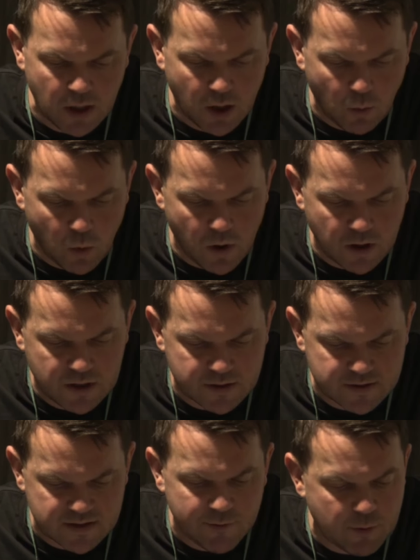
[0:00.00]

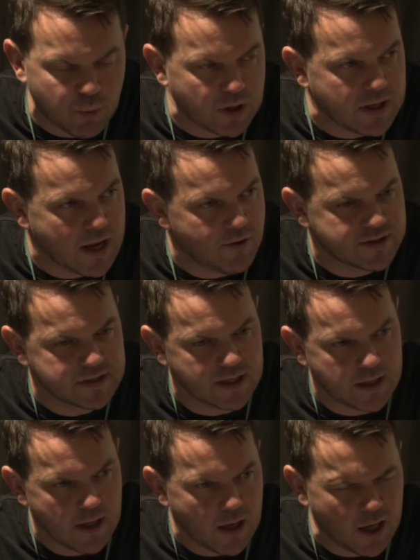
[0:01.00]
workers living precariously,
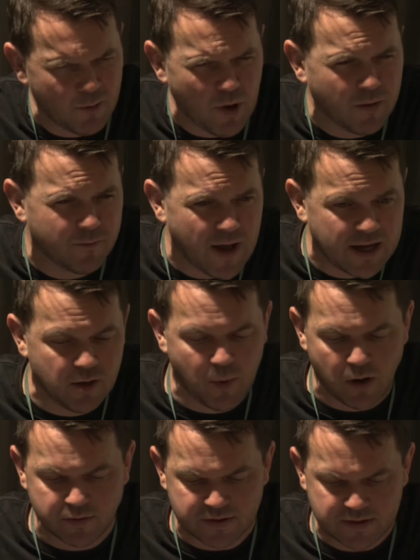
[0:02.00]
among
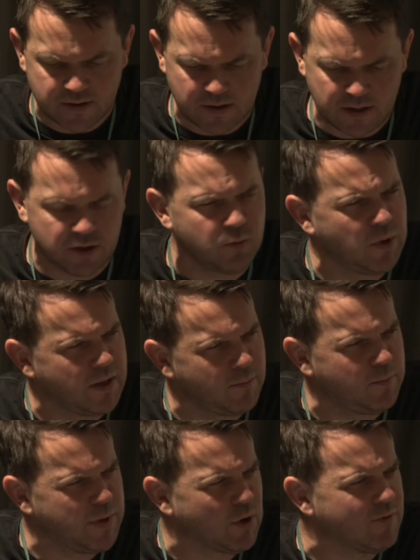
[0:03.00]
vagabonds. People
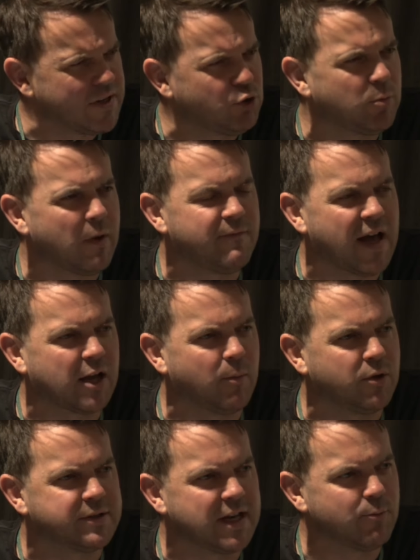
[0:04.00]
don't really talk about
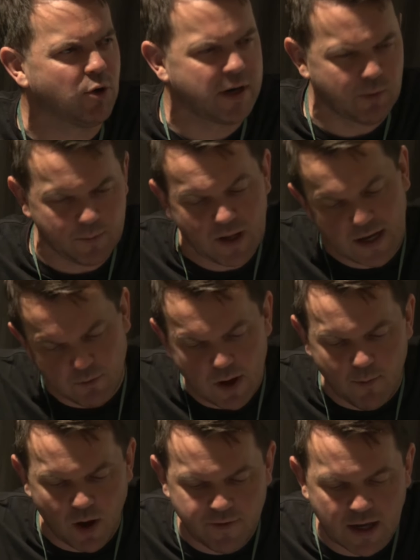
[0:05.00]
vagabonds anymore anyway, but anyway,
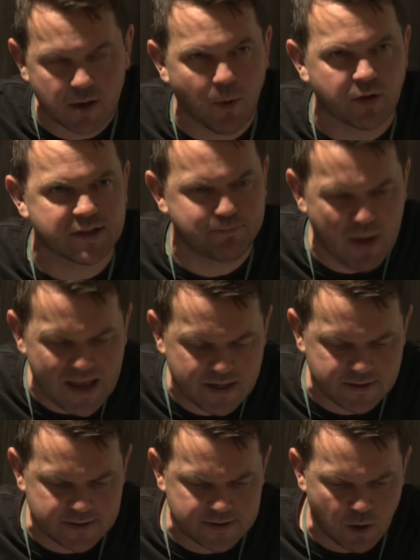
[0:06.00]
among vagabonds,
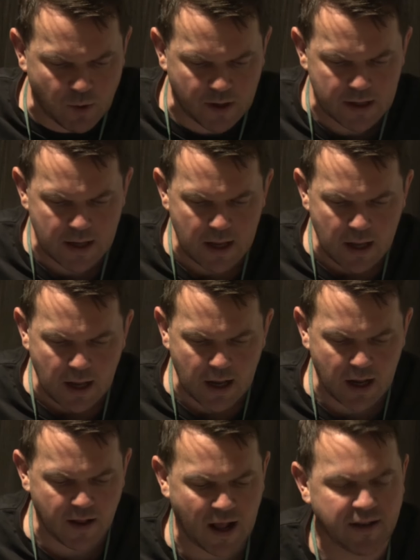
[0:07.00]
beggars and so on.
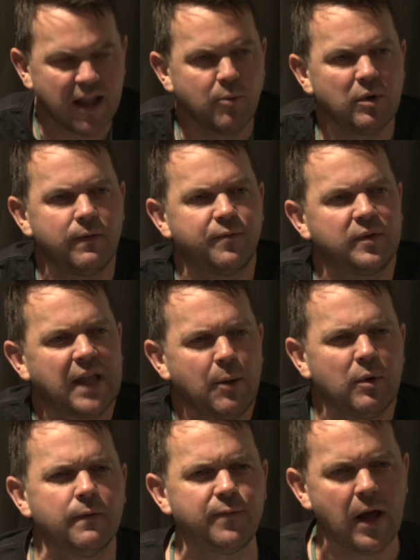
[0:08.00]
And they
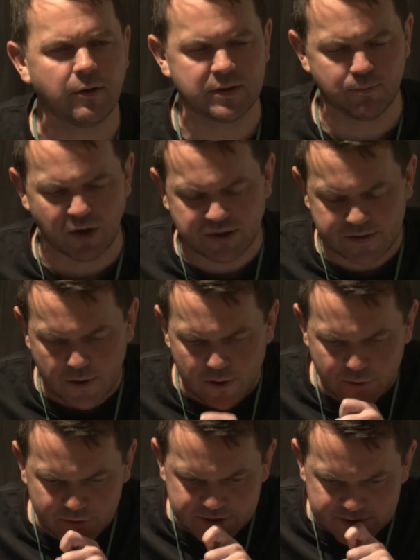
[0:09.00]
will have felt, much as the early
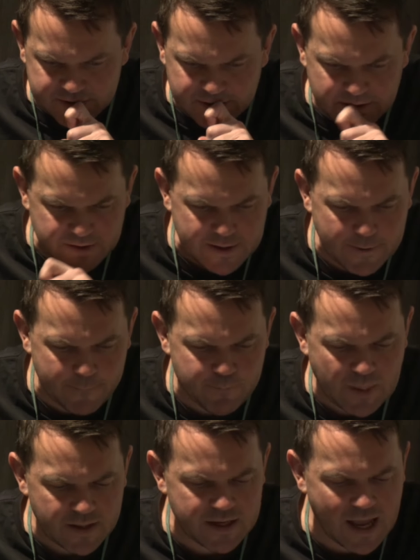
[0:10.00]
Christians did,
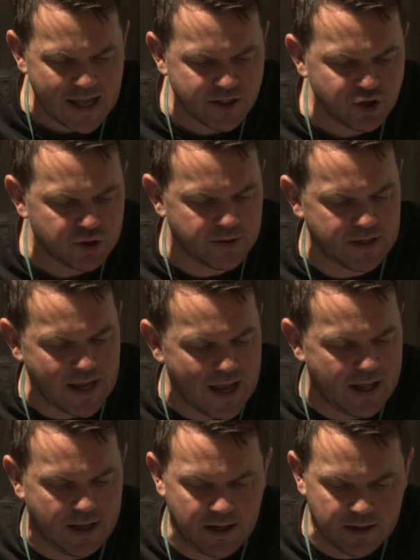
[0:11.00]
that
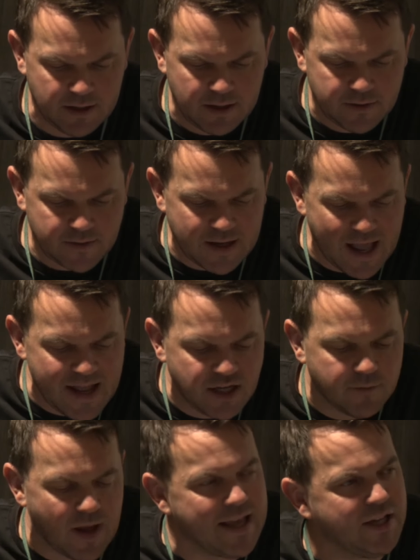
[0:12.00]
the end
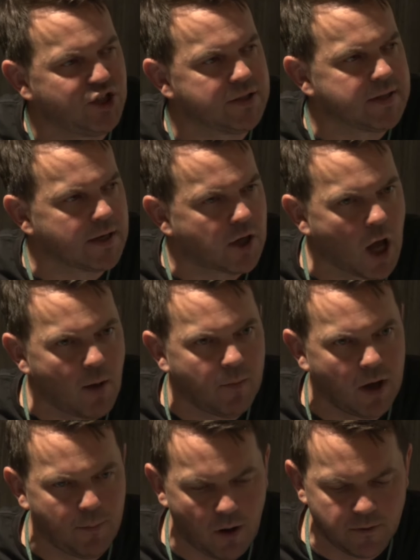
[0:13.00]
of ages had come
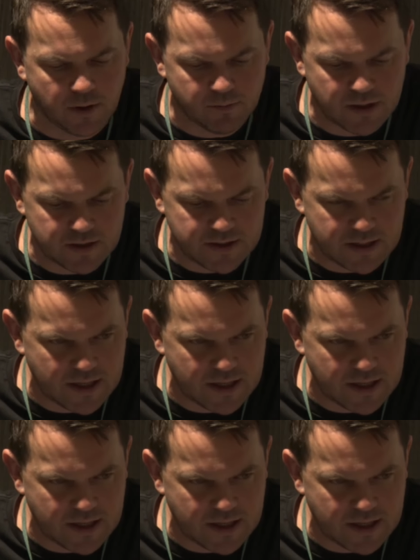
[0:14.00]
upon them, that